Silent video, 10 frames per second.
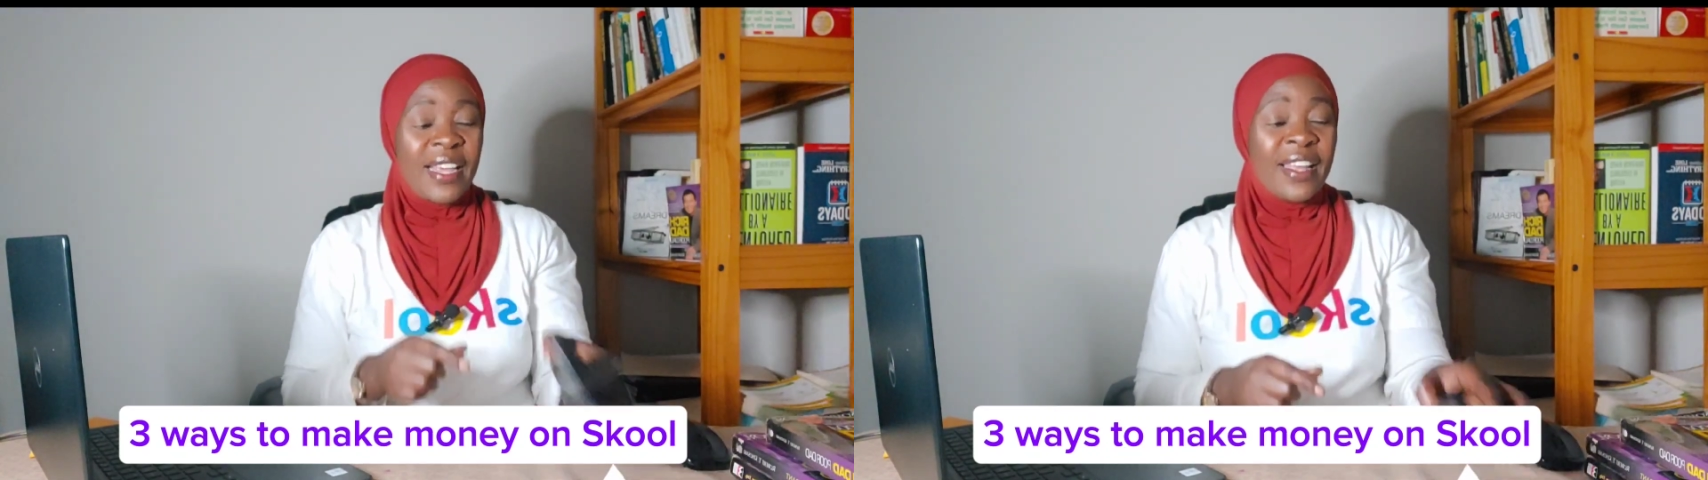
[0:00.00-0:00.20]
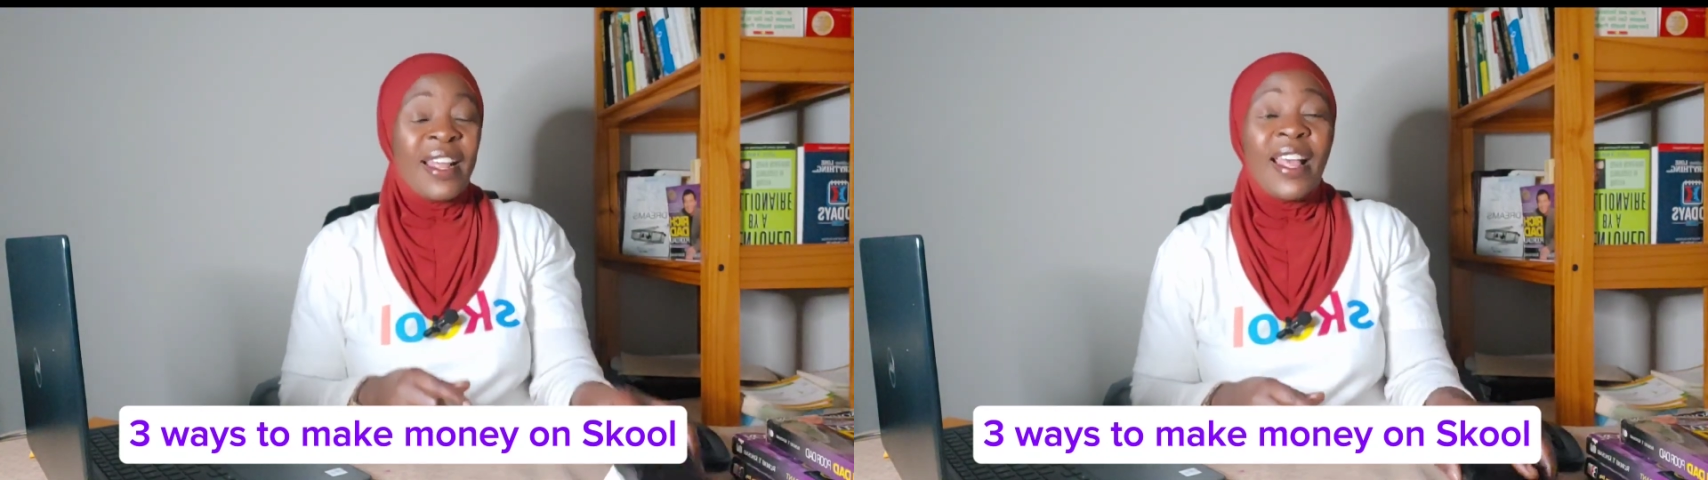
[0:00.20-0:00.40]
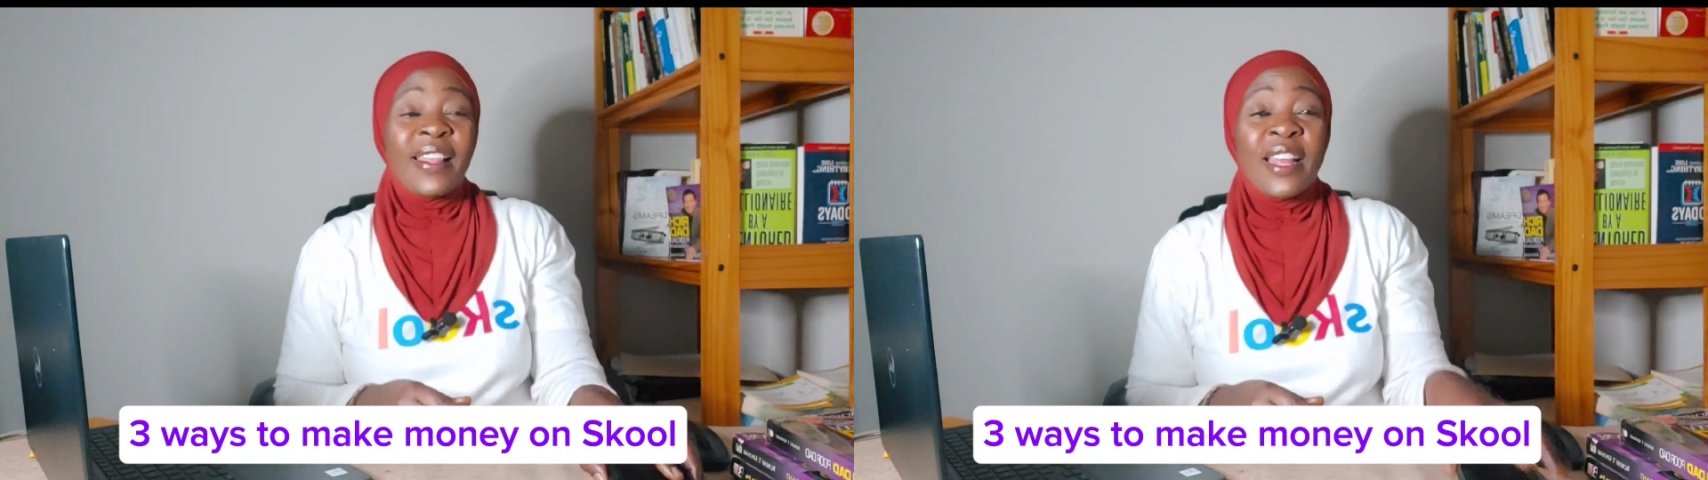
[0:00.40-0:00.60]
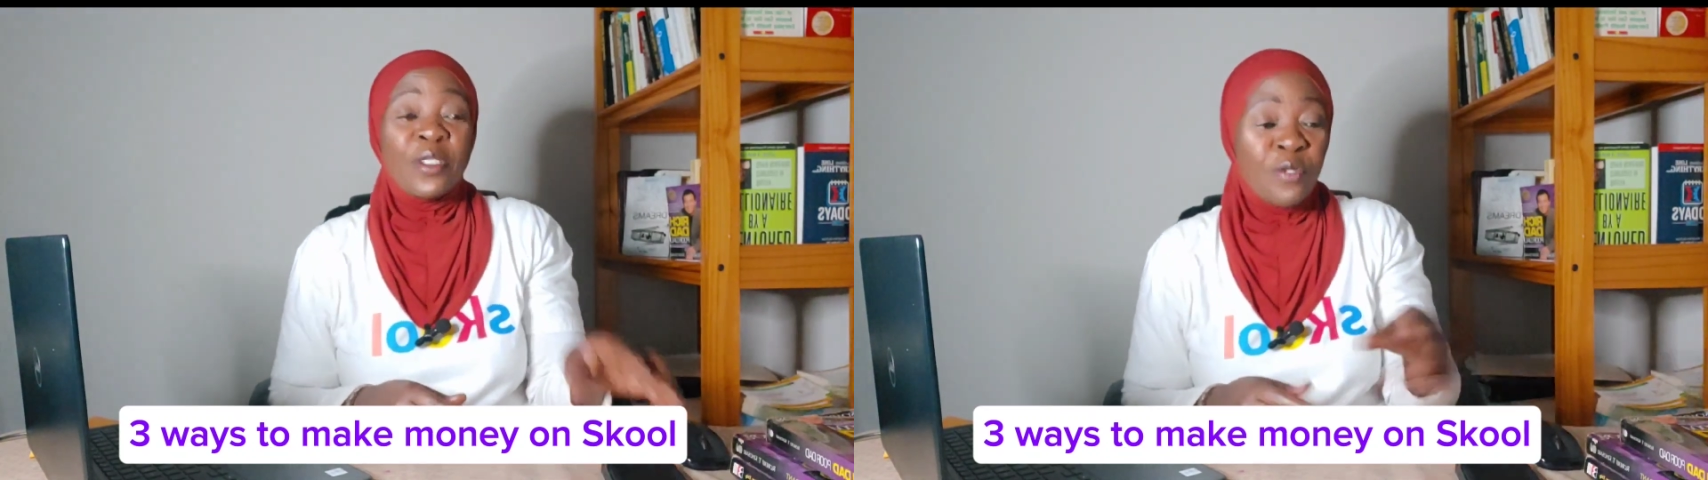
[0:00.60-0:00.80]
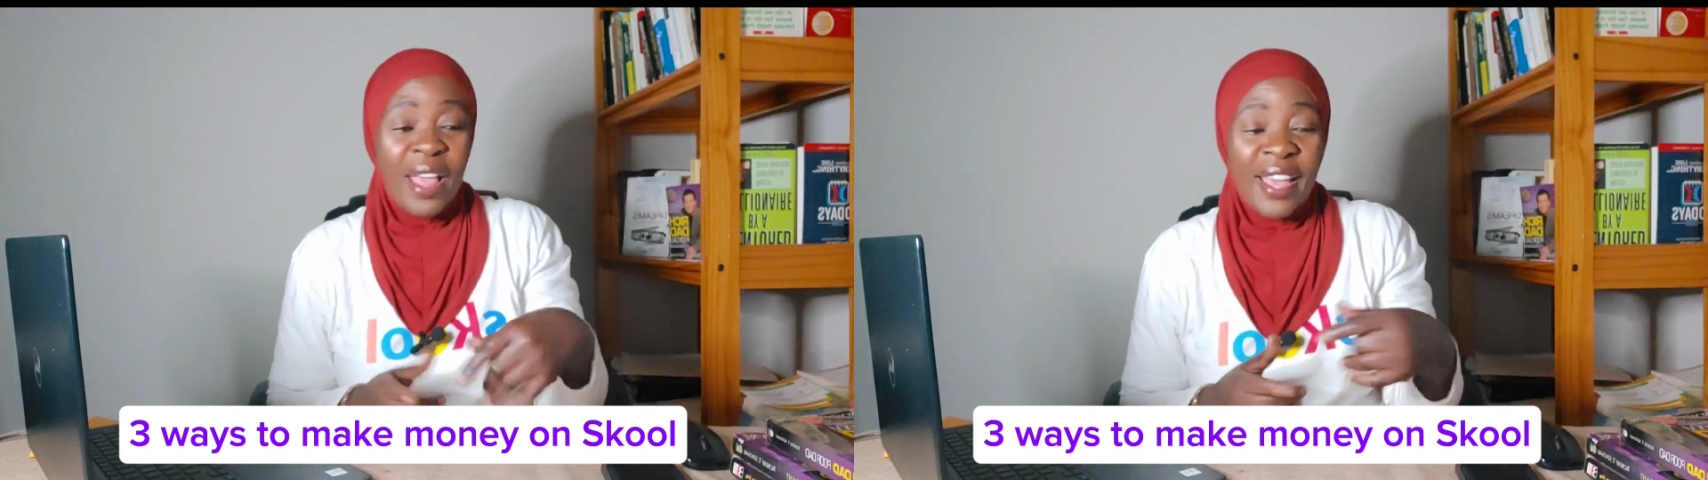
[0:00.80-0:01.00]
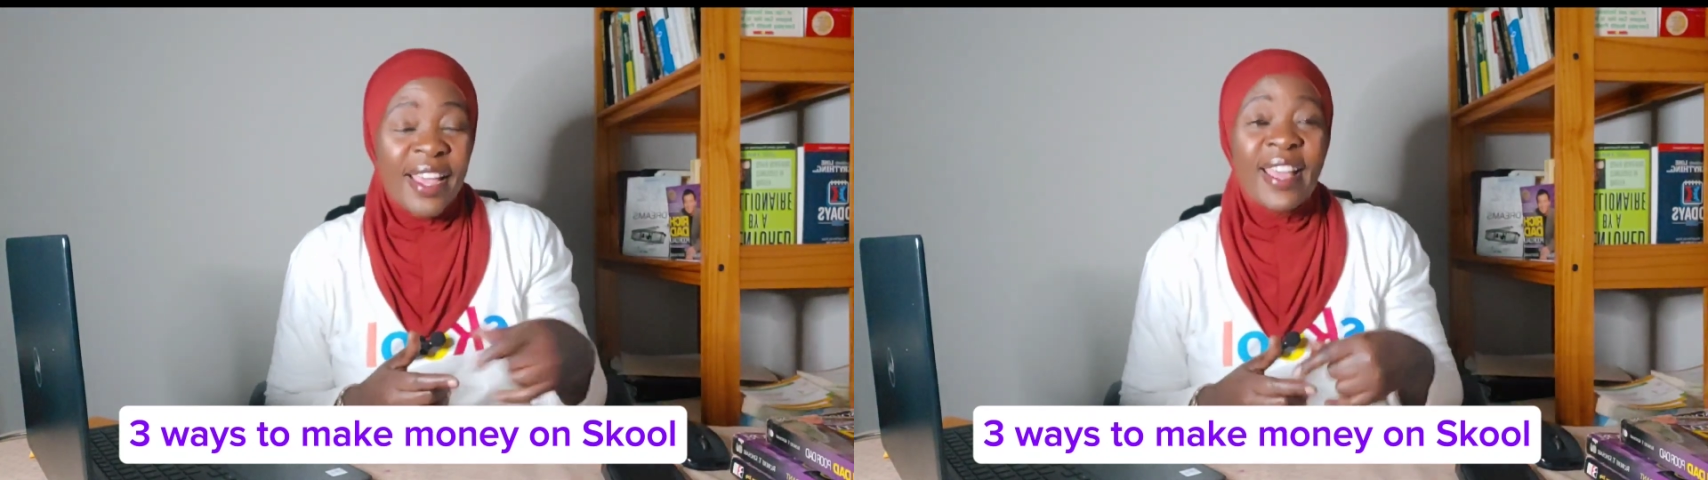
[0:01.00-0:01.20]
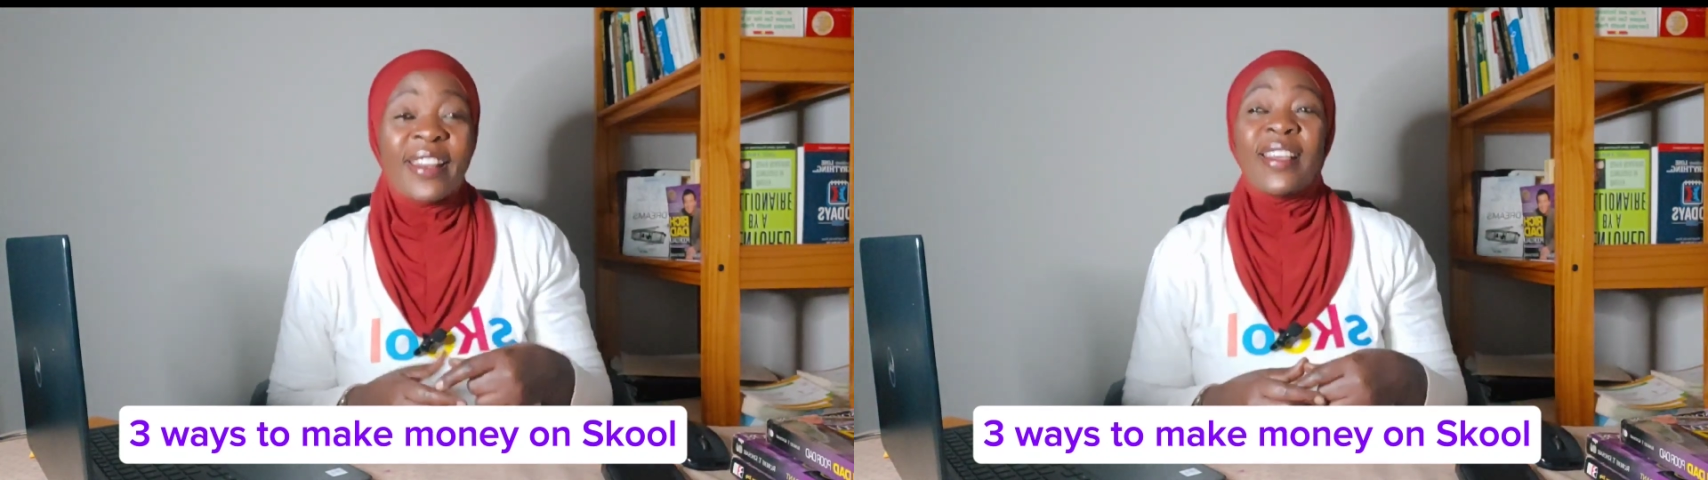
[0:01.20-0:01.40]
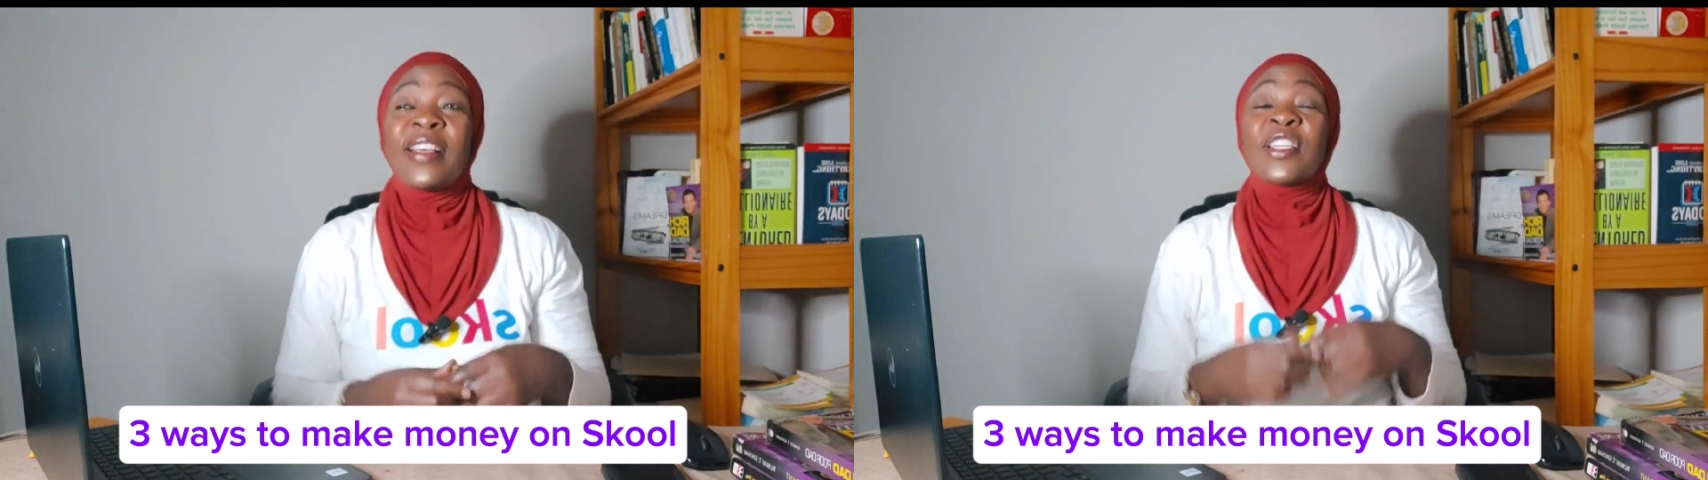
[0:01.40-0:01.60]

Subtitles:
it, then you try again.